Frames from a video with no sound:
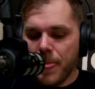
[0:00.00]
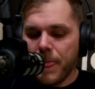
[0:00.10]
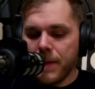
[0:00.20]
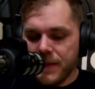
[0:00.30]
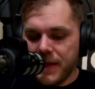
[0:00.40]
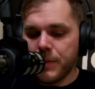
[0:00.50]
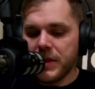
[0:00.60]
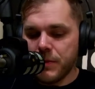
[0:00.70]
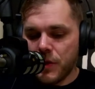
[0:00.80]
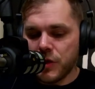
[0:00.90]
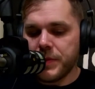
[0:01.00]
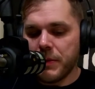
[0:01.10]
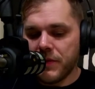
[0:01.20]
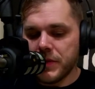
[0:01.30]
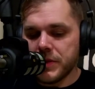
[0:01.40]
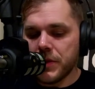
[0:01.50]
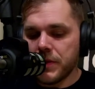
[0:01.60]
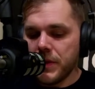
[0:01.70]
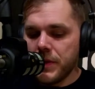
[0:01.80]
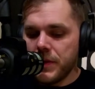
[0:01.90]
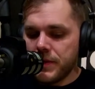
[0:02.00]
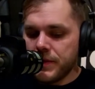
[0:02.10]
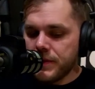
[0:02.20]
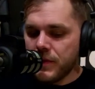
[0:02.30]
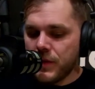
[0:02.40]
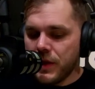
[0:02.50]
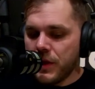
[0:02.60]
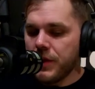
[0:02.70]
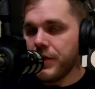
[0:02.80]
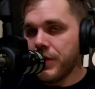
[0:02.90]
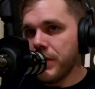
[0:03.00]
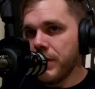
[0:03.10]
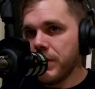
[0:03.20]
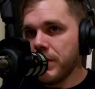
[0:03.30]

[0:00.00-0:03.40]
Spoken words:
That'll be the March pay-per-view. So we all knew,